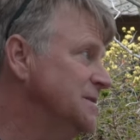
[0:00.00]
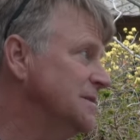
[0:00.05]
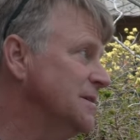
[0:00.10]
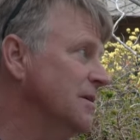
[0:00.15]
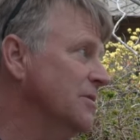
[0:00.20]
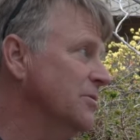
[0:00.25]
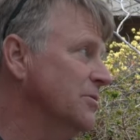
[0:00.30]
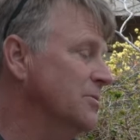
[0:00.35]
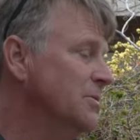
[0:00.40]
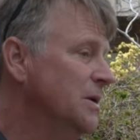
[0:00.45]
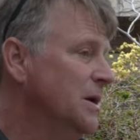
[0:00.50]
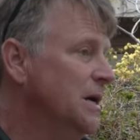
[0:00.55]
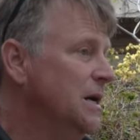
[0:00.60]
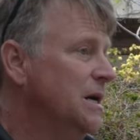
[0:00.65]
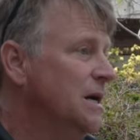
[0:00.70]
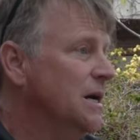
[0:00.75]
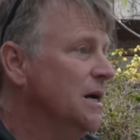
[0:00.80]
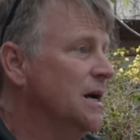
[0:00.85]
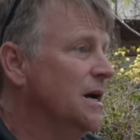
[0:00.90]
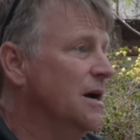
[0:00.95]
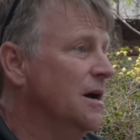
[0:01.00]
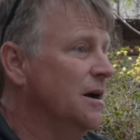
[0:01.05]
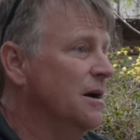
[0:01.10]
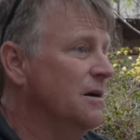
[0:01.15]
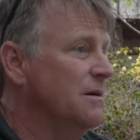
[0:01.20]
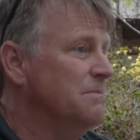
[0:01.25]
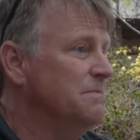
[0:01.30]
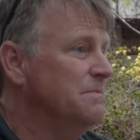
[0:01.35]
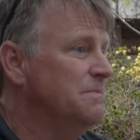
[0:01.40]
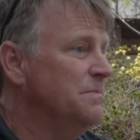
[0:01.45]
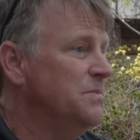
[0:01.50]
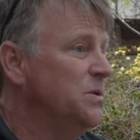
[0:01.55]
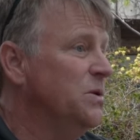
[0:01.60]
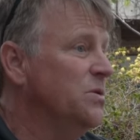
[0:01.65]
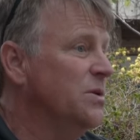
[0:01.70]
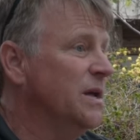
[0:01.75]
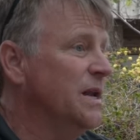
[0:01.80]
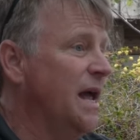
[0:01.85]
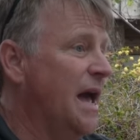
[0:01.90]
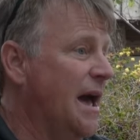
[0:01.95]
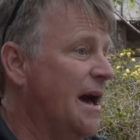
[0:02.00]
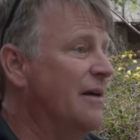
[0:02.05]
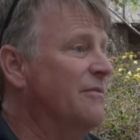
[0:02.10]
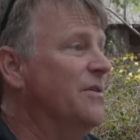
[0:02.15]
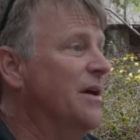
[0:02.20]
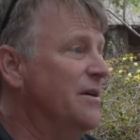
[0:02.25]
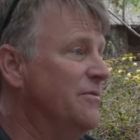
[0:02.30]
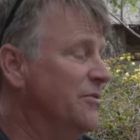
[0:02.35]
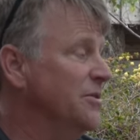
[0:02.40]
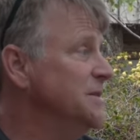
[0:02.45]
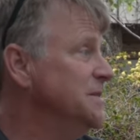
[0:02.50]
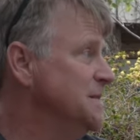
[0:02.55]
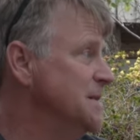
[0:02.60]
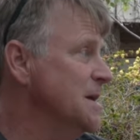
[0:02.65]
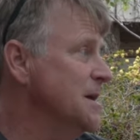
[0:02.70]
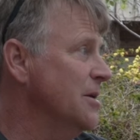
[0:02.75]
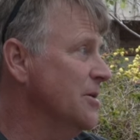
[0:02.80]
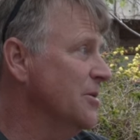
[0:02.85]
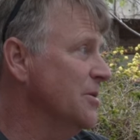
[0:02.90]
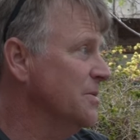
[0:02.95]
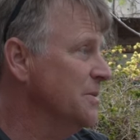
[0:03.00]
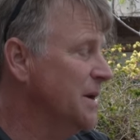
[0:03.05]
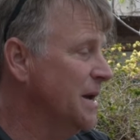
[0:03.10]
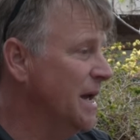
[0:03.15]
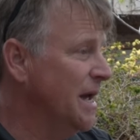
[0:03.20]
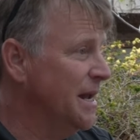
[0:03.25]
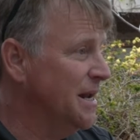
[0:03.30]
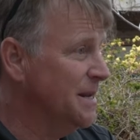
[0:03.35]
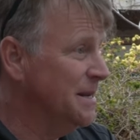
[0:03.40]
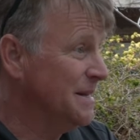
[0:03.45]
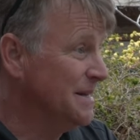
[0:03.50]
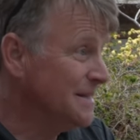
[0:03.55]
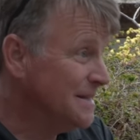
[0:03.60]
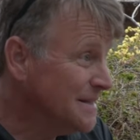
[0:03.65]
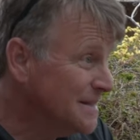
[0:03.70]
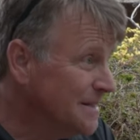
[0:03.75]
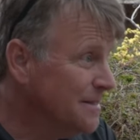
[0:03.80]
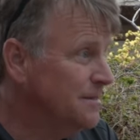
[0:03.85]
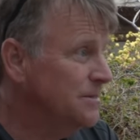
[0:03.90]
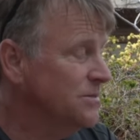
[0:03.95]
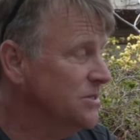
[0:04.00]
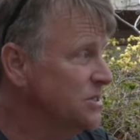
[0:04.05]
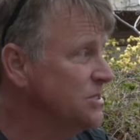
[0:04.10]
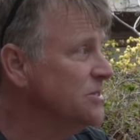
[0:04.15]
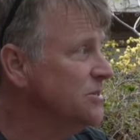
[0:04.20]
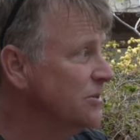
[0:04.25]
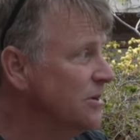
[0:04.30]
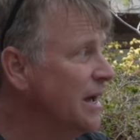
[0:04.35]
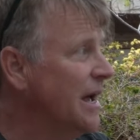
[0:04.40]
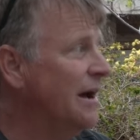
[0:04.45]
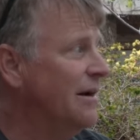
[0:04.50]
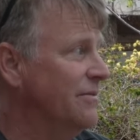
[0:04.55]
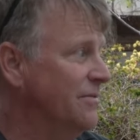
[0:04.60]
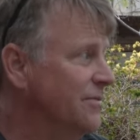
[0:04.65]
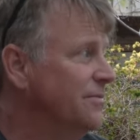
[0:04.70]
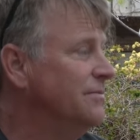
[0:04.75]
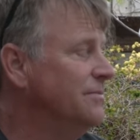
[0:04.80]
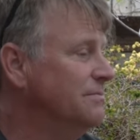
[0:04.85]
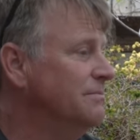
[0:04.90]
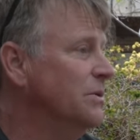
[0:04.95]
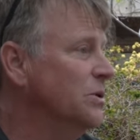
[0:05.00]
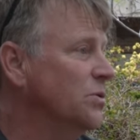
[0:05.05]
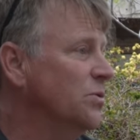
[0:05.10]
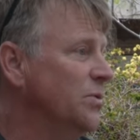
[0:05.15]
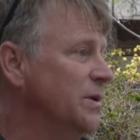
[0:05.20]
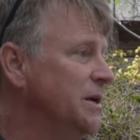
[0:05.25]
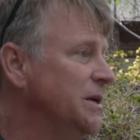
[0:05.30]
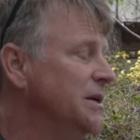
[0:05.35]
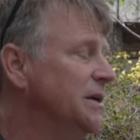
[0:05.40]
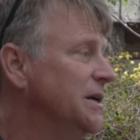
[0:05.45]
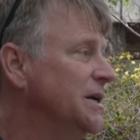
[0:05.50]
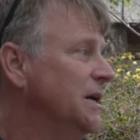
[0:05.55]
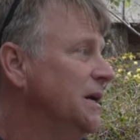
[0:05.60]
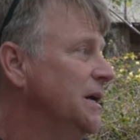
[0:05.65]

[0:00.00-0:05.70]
So um, you can have aphids there and still have milkweed.